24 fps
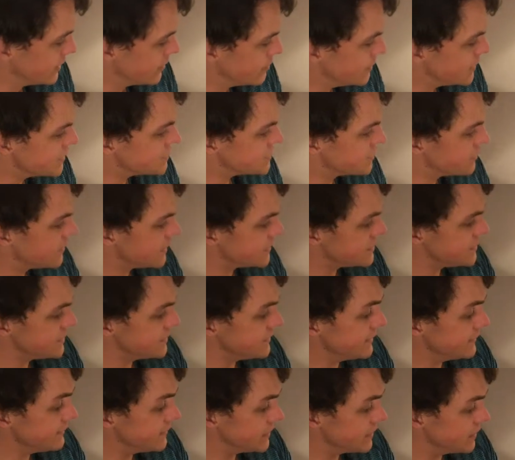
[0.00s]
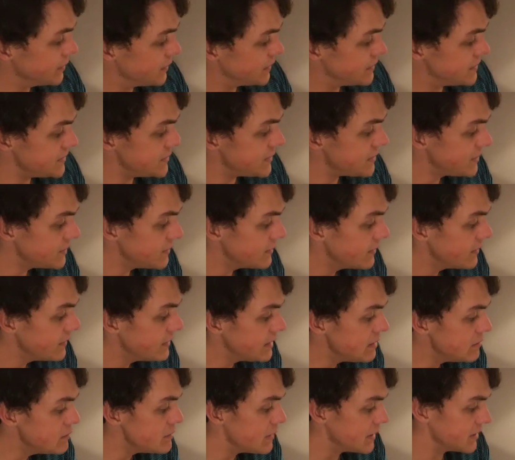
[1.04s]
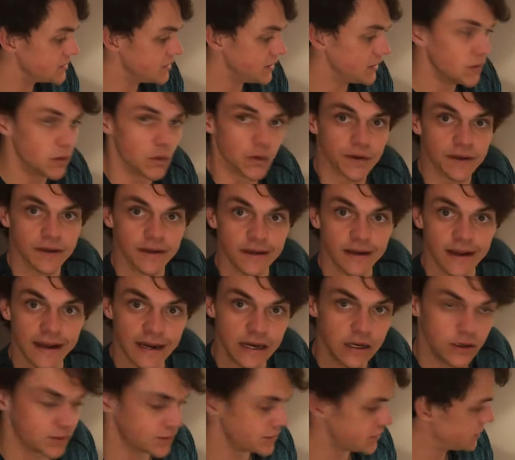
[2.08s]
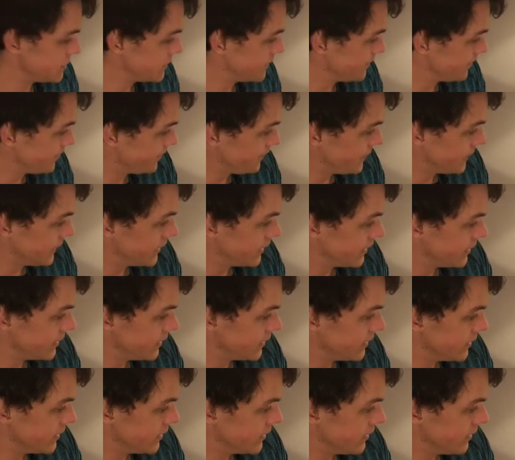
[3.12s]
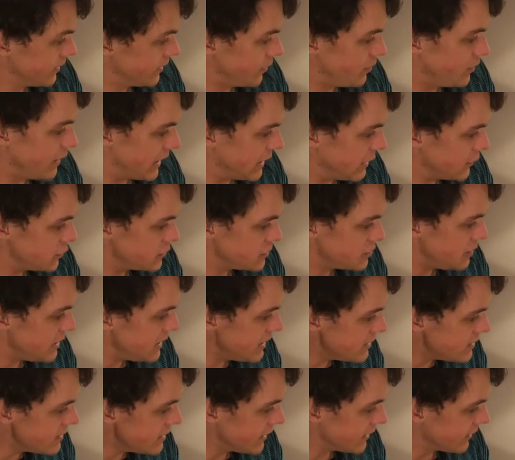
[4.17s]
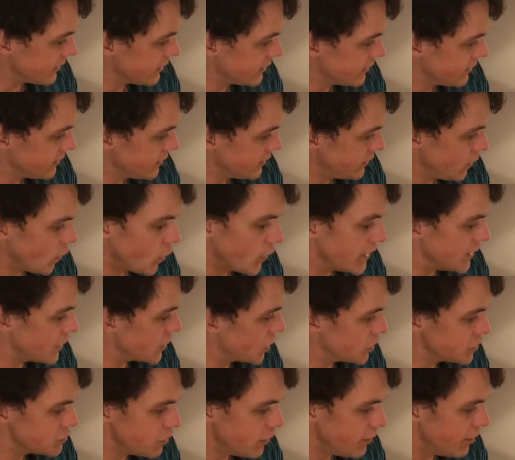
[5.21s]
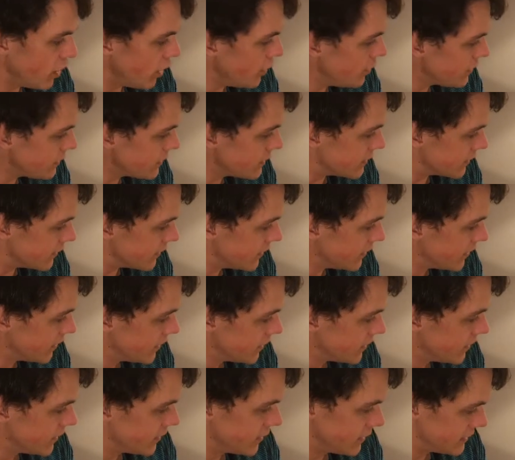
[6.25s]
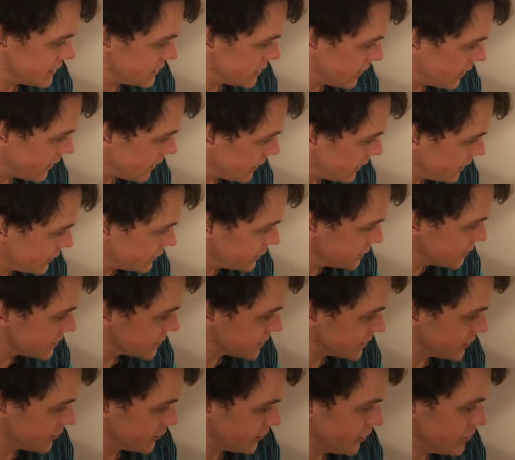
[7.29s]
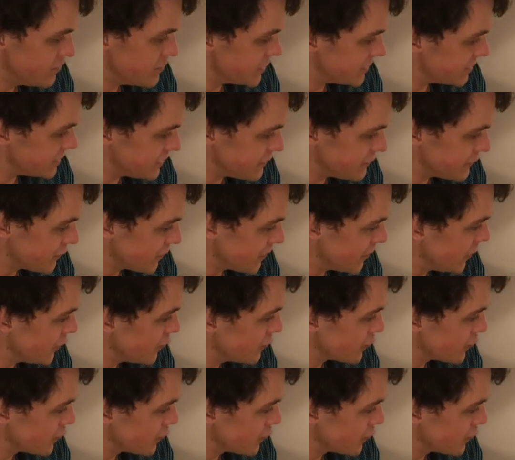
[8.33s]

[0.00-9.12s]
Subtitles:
Mr. Messy lived in a particularly messy looking house. The paint was peeling. The windows were broken. The tiles were missing from the